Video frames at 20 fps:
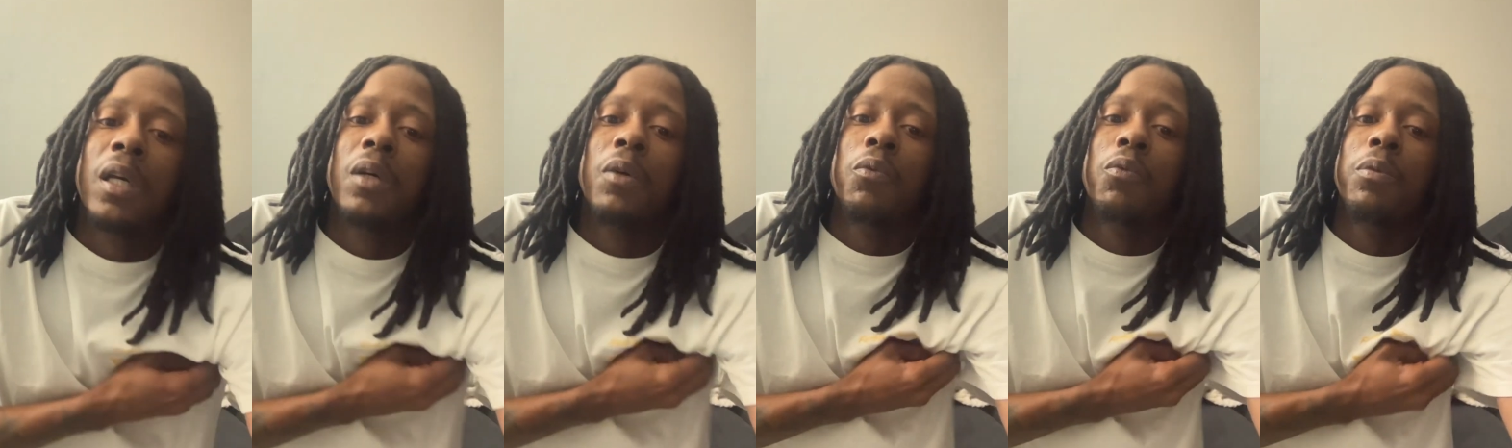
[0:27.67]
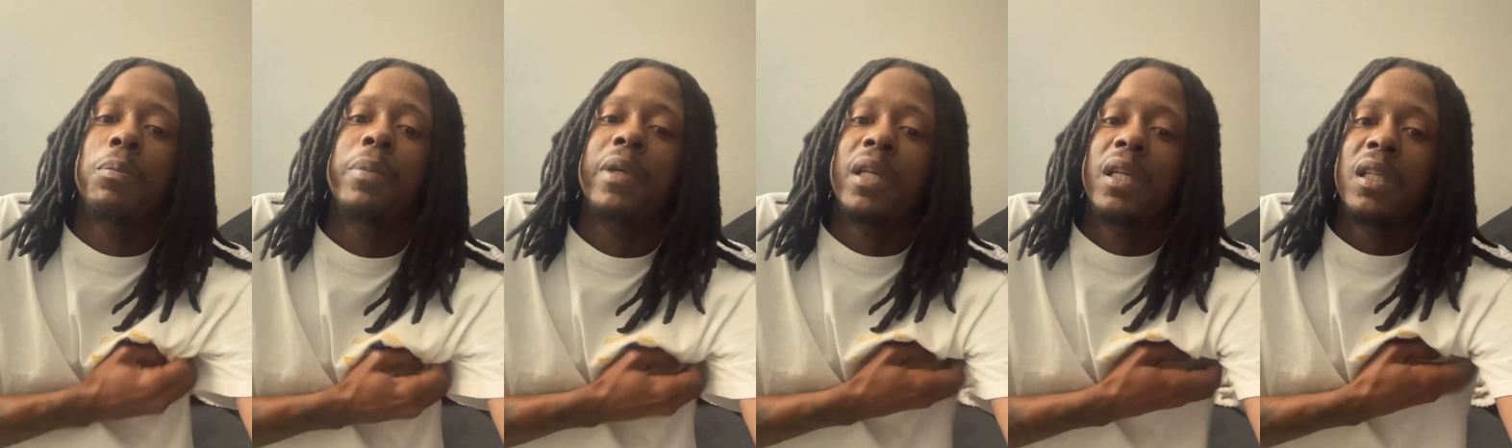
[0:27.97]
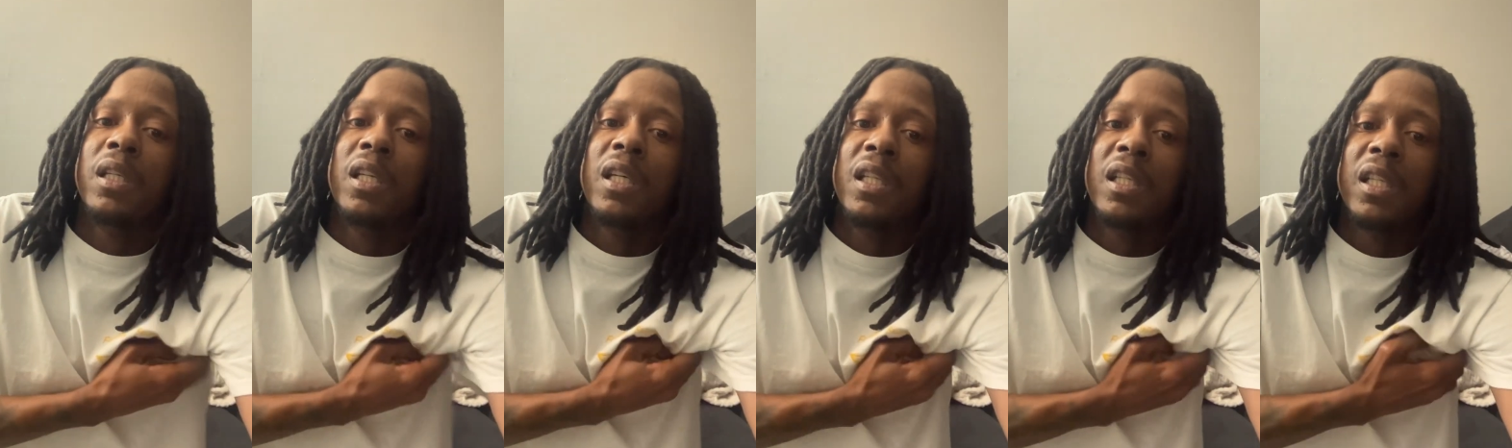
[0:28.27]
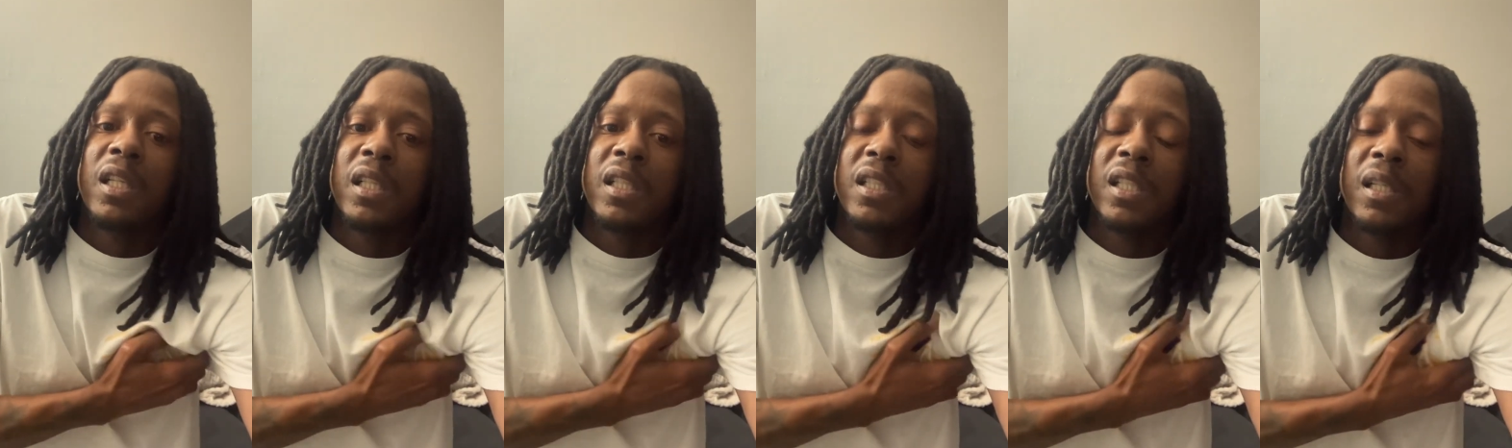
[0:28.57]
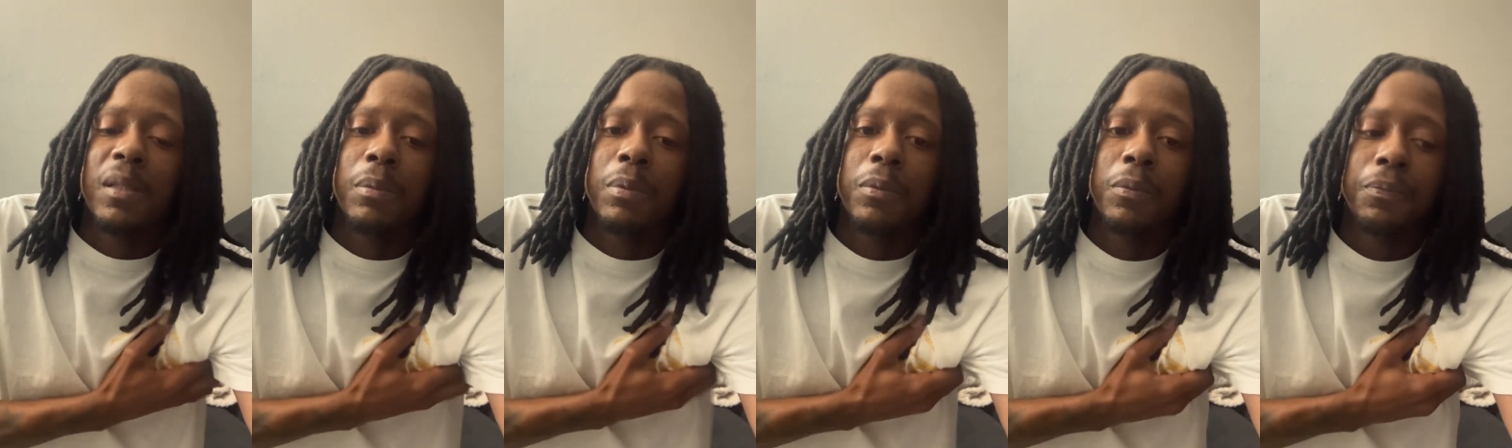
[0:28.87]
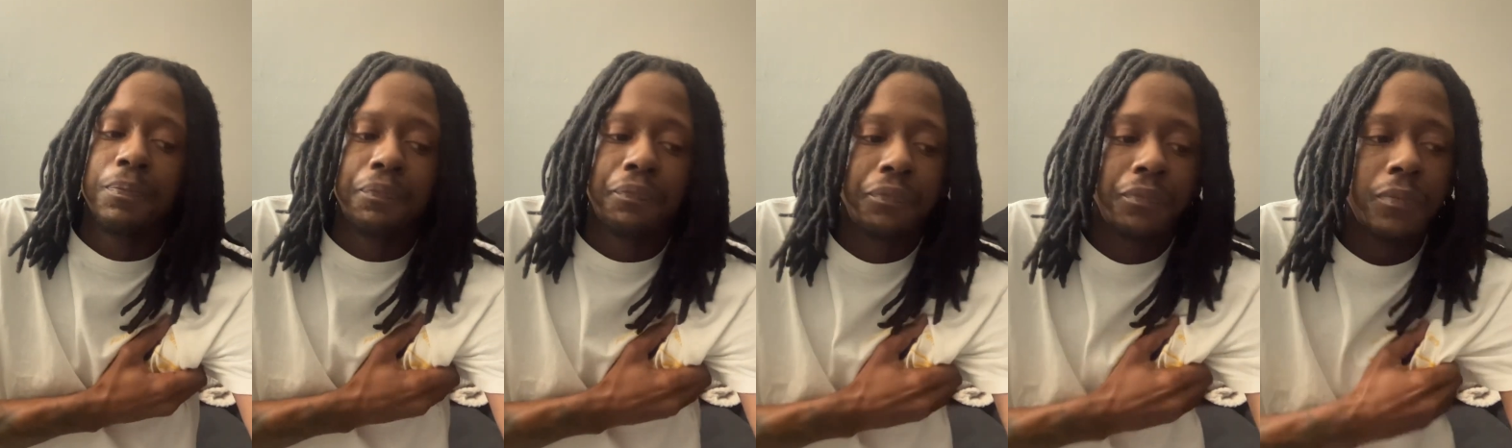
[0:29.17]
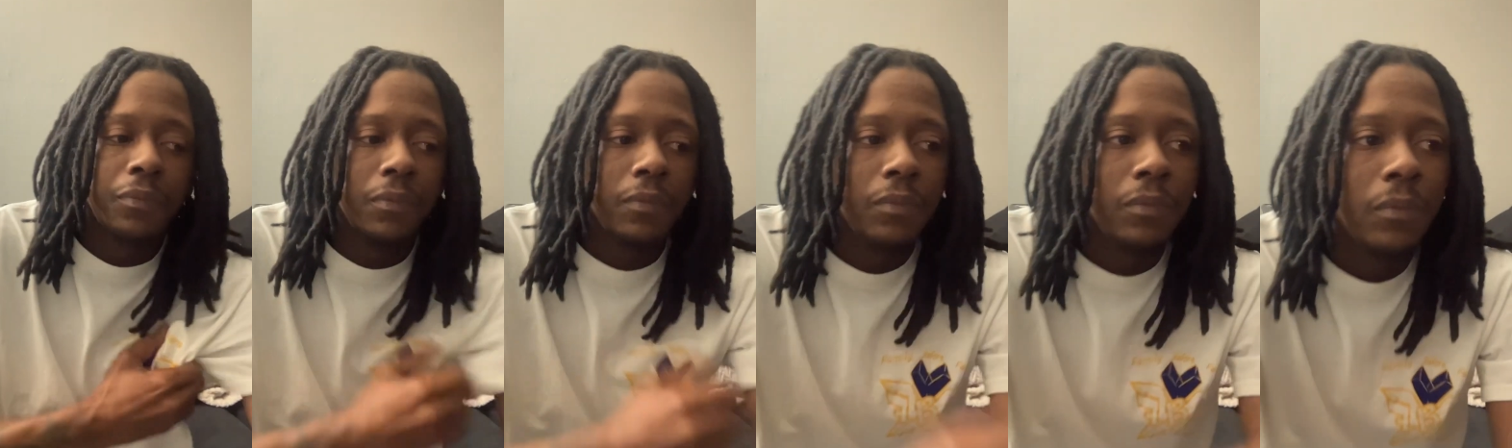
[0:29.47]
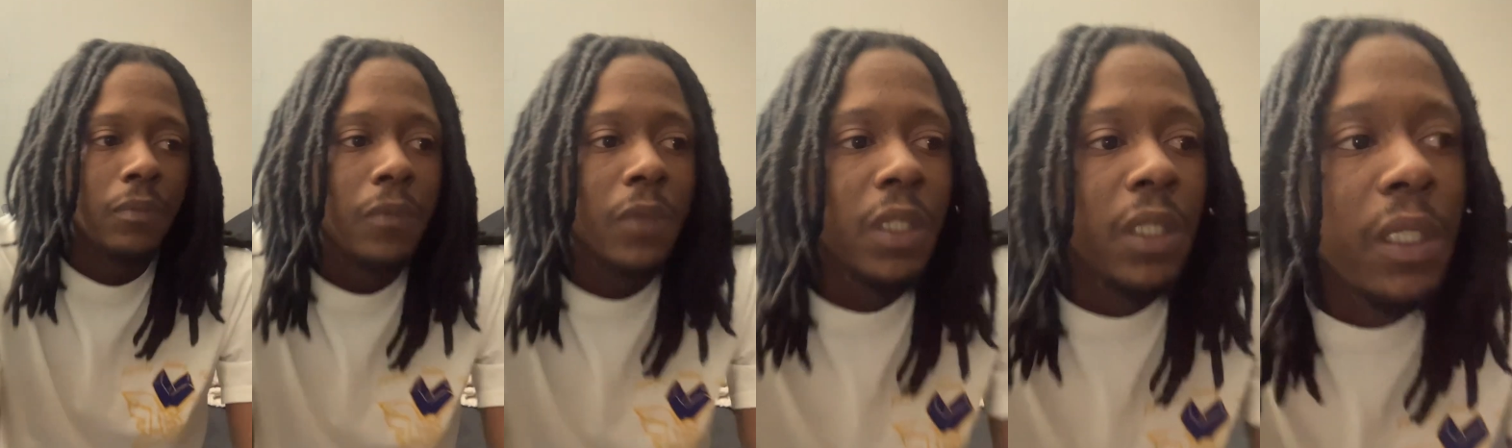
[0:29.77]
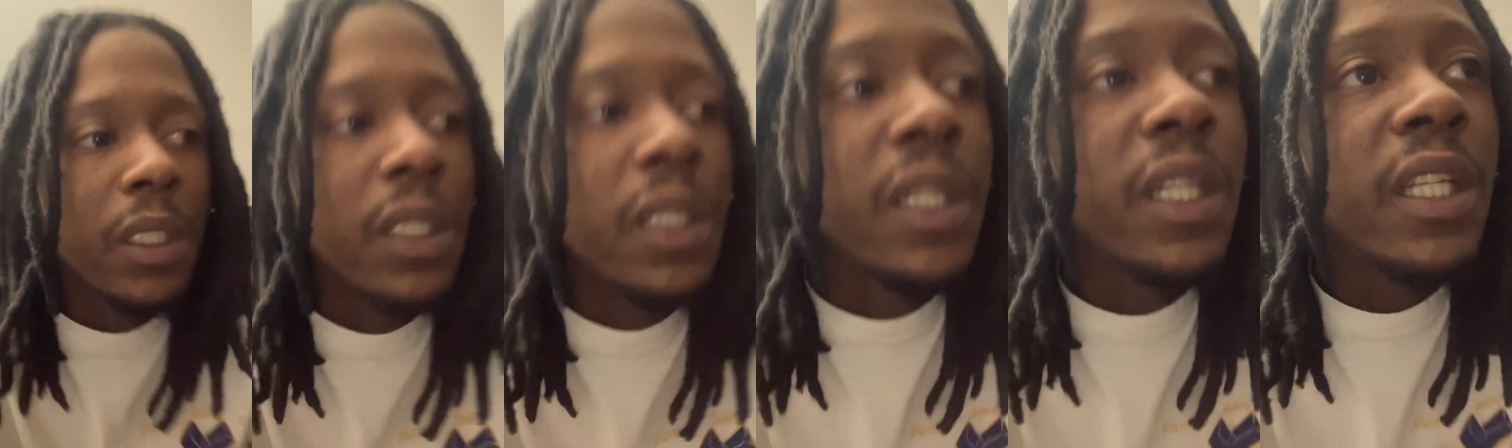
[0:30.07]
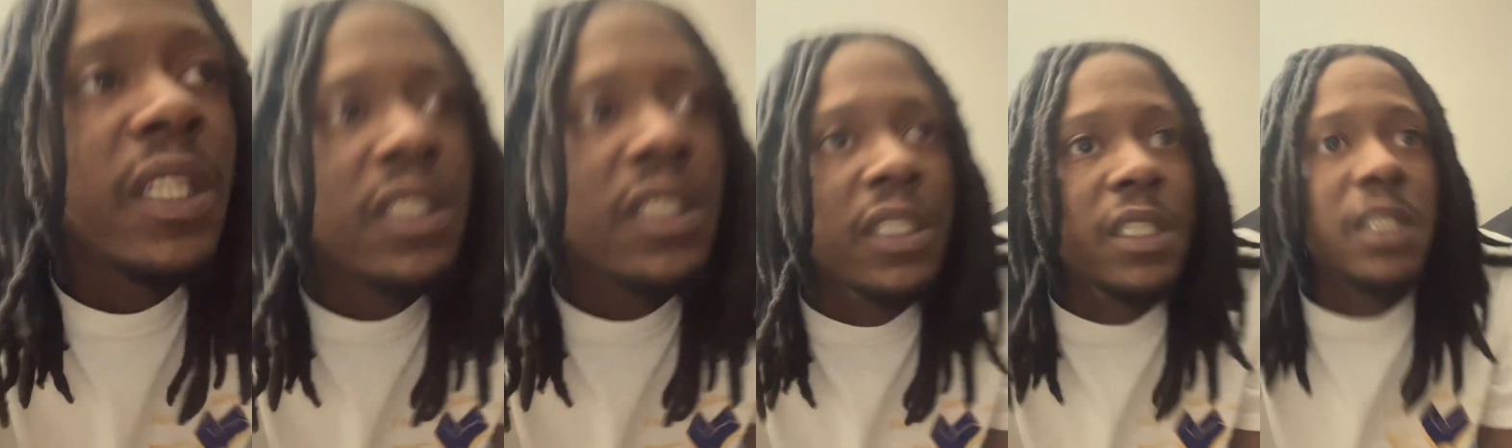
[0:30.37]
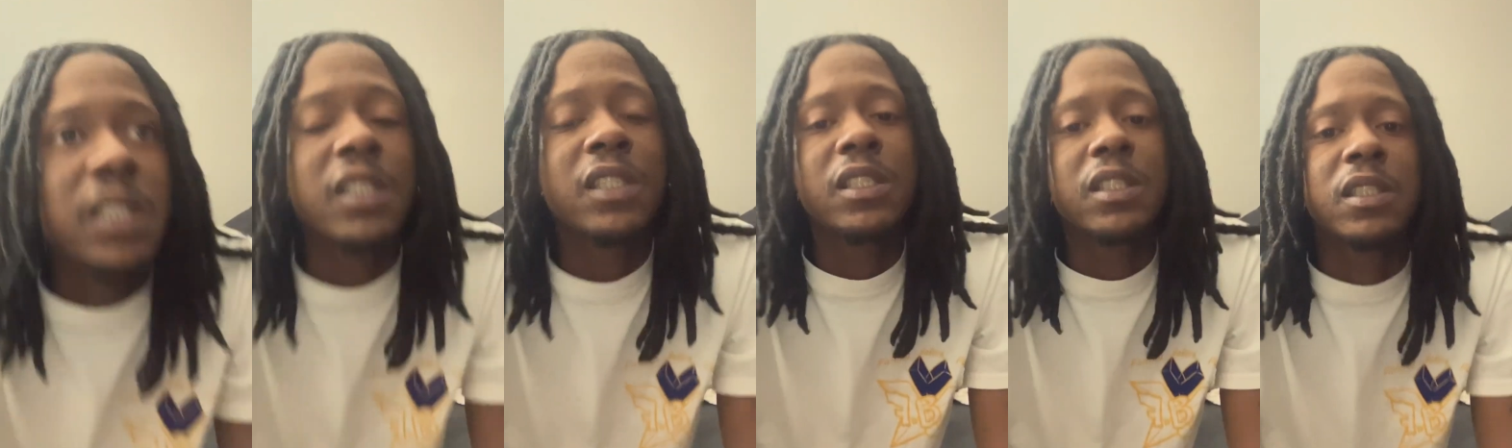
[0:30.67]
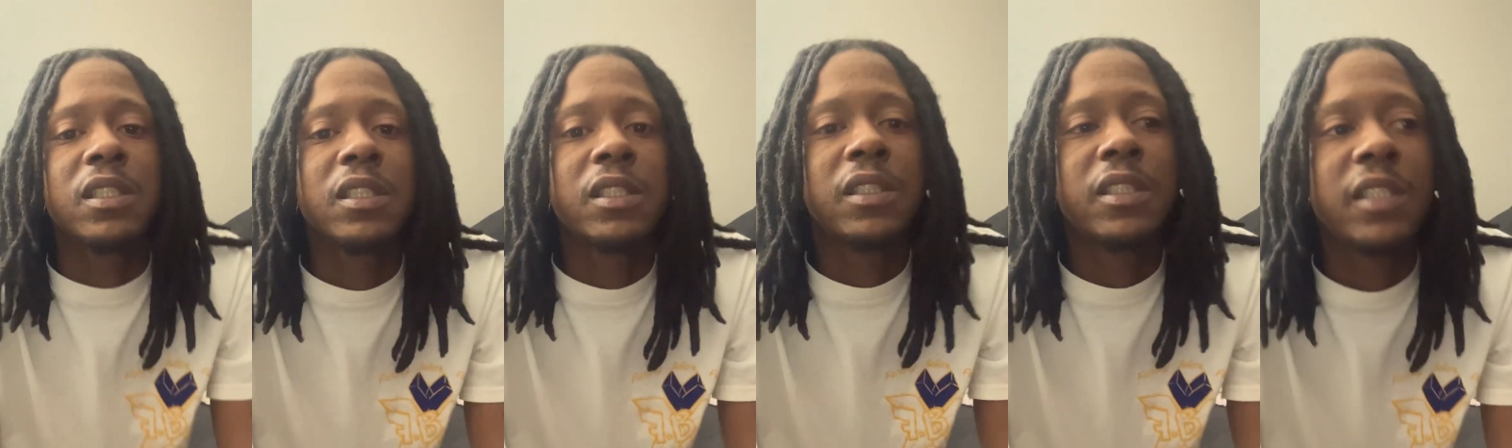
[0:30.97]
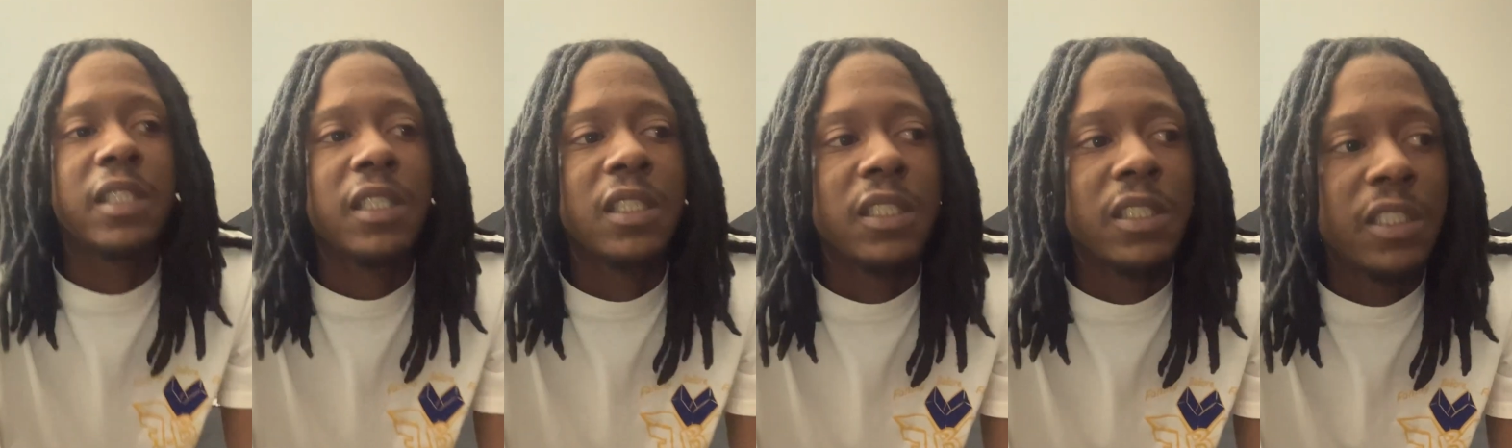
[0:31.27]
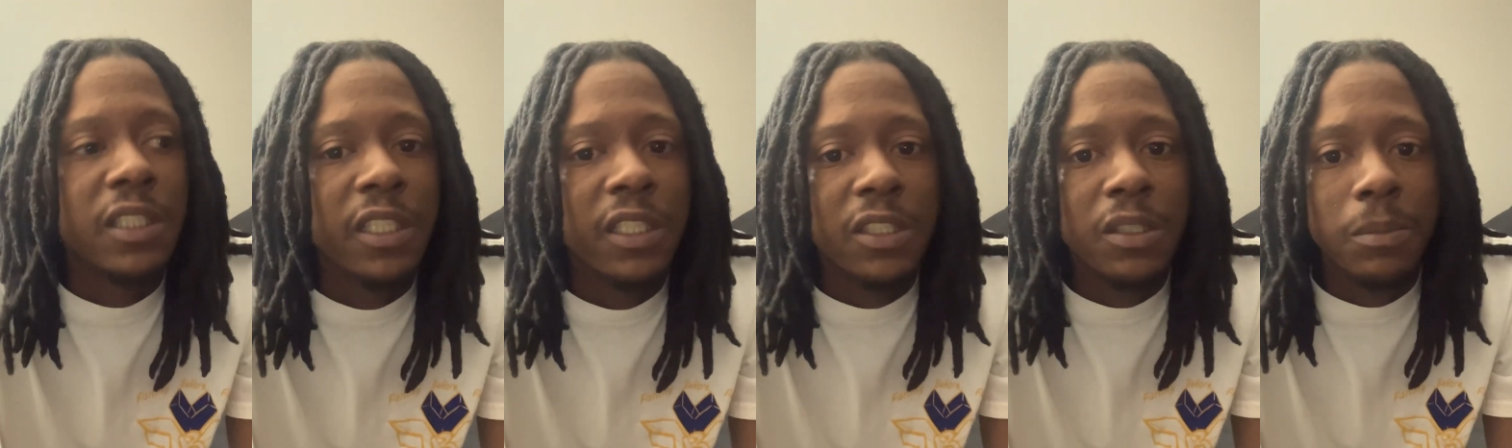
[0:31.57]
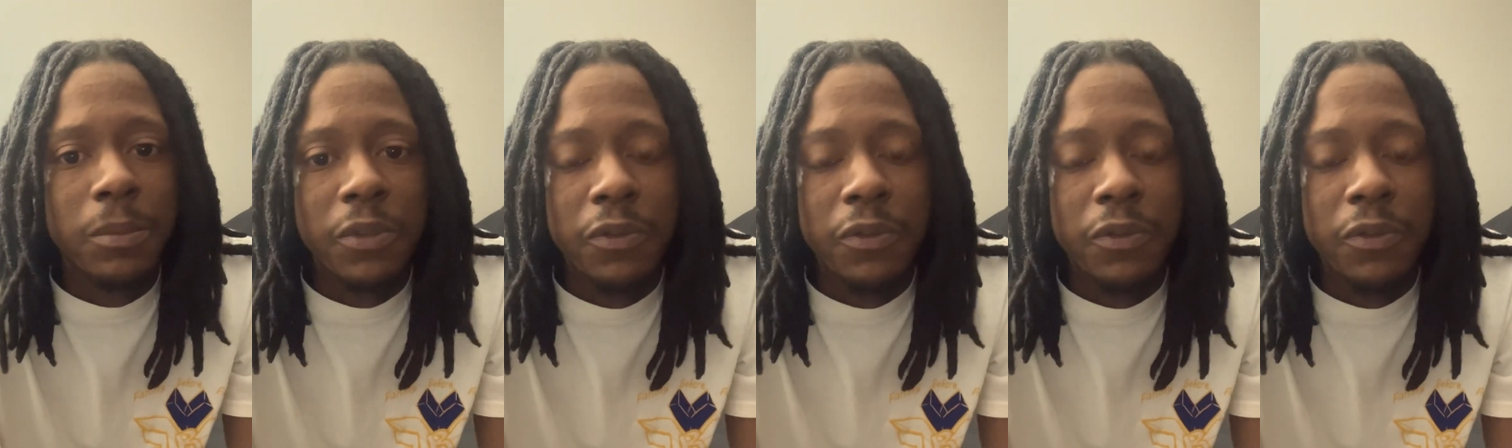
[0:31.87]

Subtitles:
Would be another example. And this is syllogism,